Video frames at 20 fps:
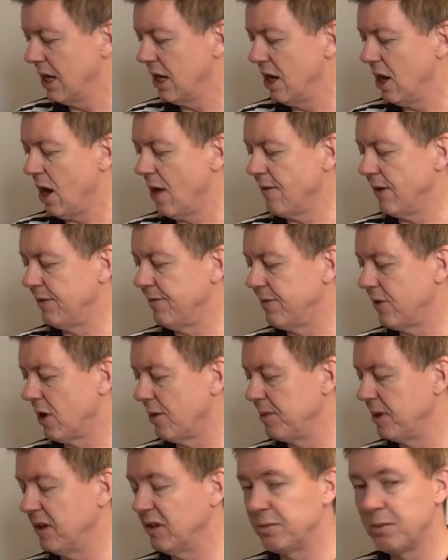of
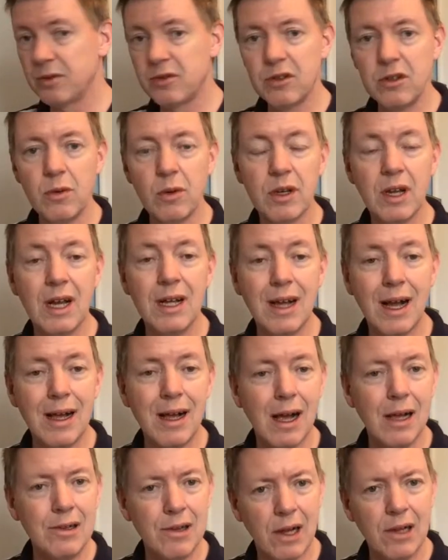adverbials, but you know what?
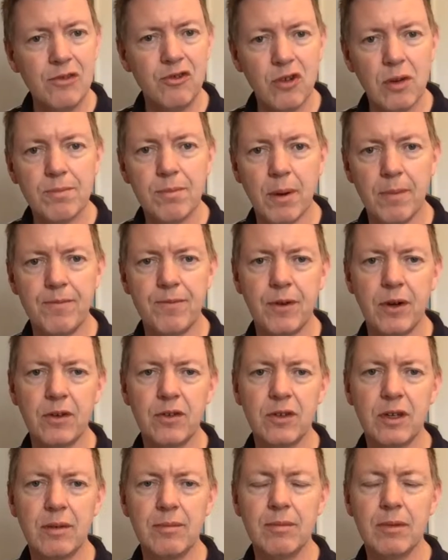I'll jump up
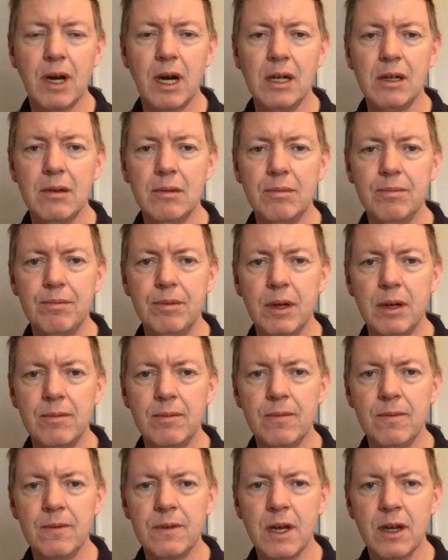first.
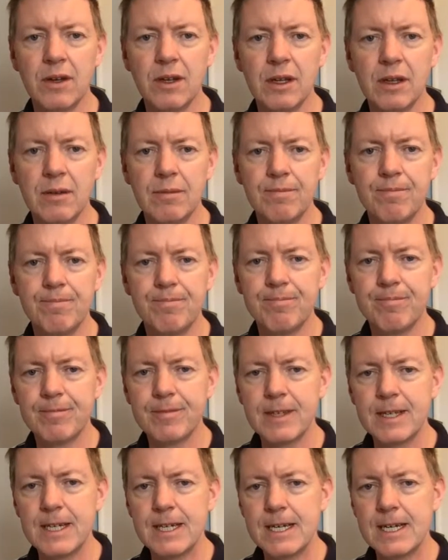I'm getting
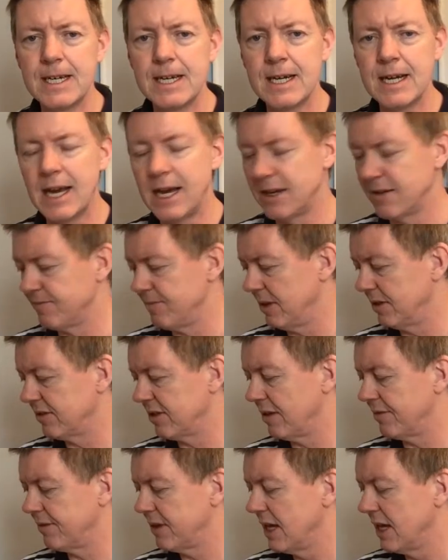ahead of myself.